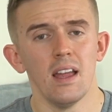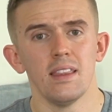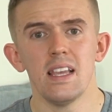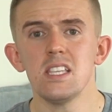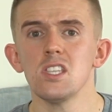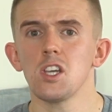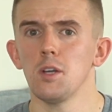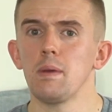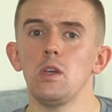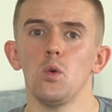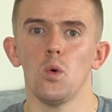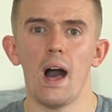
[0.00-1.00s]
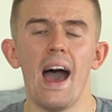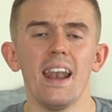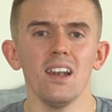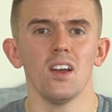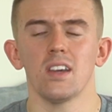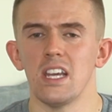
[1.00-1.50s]
This is going to be your
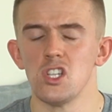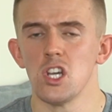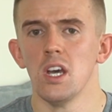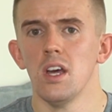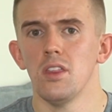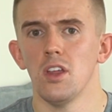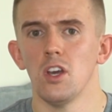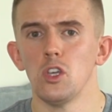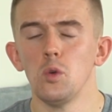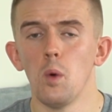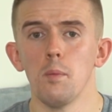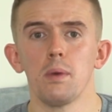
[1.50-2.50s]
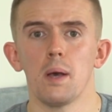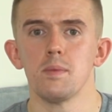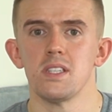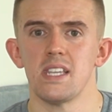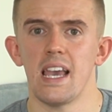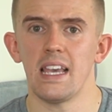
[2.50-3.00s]
hand luggage that you won't be able
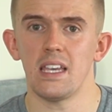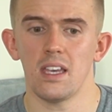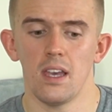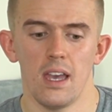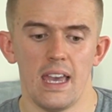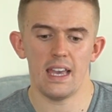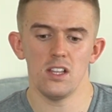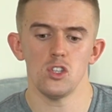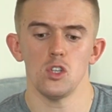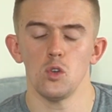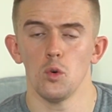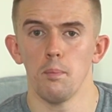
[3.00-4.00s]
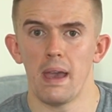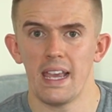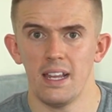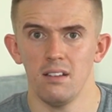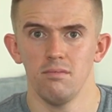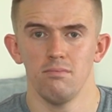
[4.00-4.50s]
to take into your
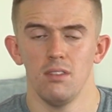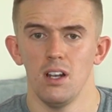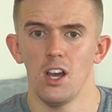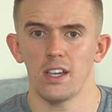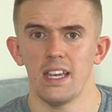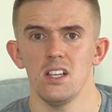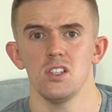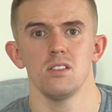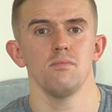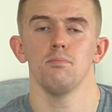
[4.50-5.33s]
main luggage